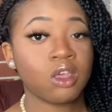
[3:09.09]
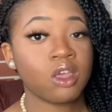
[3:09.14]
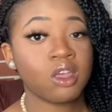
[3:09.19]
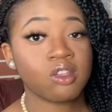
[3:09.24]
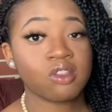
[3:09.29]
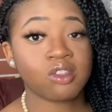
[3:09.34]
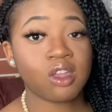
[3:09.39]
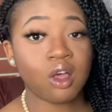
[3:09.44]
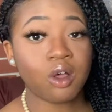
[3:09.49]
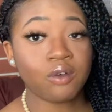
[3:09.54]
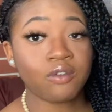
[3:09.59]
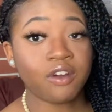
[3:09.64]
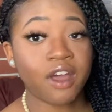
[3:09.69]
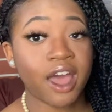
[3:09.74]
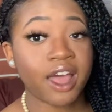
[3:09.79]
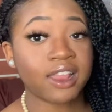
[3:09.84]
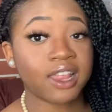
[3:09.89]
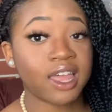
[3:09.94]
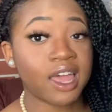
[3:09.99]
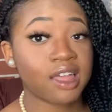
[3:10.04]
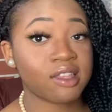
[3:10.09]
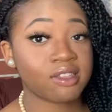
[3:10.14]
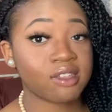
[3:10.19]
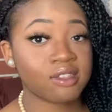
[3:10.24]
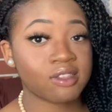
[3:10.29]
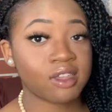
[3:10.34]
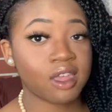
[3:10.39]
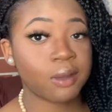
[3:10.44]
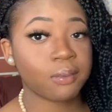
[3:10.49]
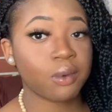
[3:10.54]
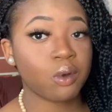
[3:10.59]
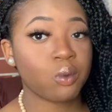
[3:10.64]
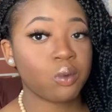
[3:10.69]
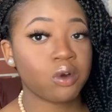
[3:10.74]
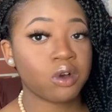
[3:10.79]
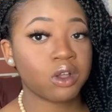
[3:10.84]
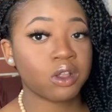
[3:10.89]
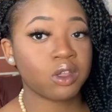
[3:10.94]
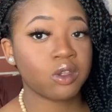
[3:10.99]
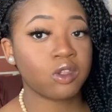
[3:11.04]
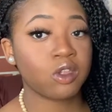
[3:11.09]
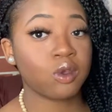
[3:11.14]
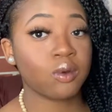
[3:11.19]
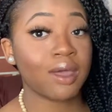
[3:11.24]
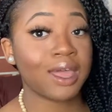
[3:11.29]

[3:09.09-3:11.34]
So for our last example, we're gonna do